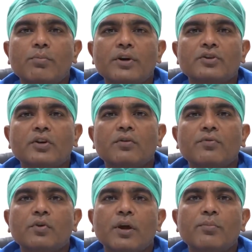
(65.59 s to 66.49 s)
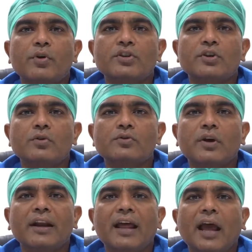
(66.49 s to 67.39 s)
amputation or foot amputation also
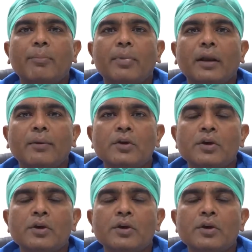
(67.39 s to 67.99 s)
can happen.